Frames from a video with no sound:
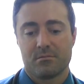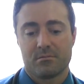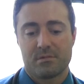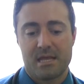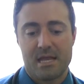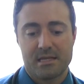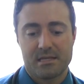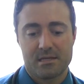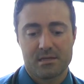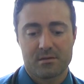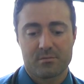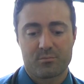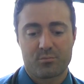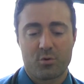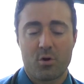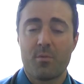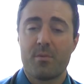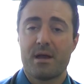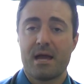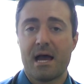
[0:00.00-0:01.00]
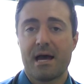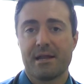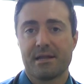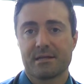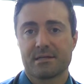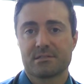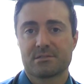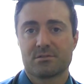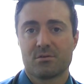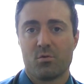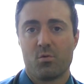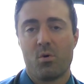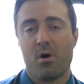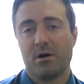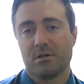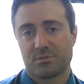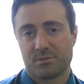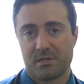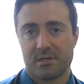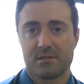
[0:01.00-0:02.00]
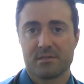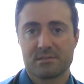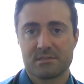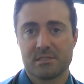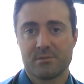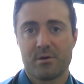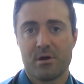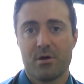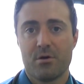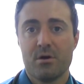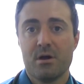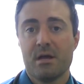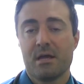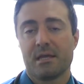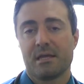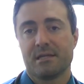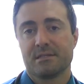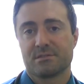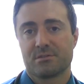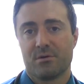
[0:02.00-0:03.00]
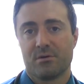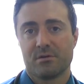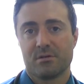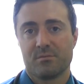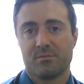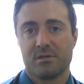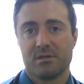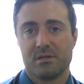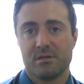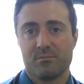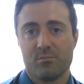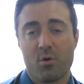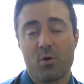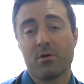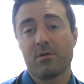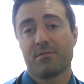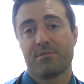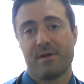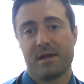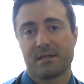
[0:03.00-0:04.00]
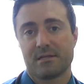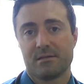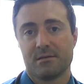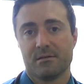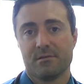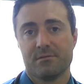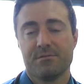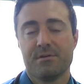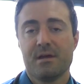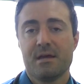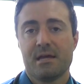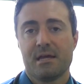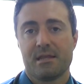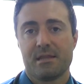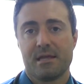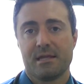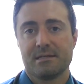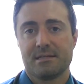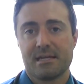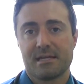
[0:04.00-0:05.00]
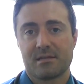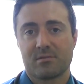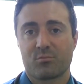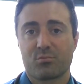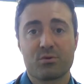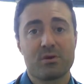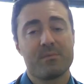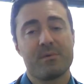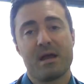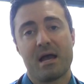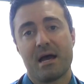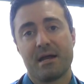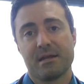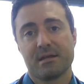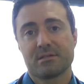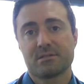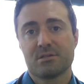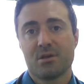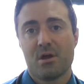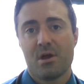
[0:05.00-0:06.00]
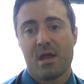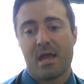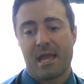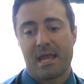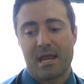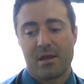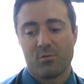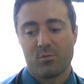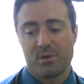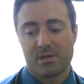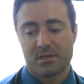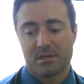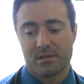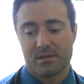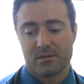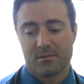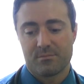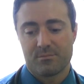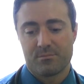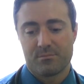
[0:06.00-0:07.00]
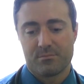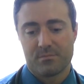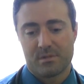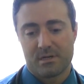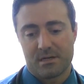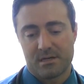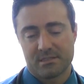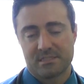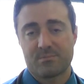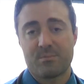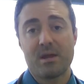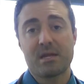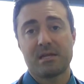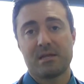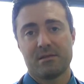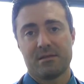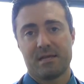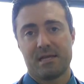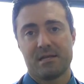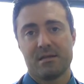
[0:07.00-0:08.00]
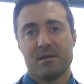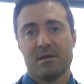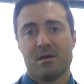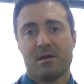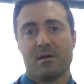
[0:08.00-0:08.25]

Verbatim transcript: taking probiotics while treating the SIBO is going to be more effective than taking prebiotics and we could uh, speculate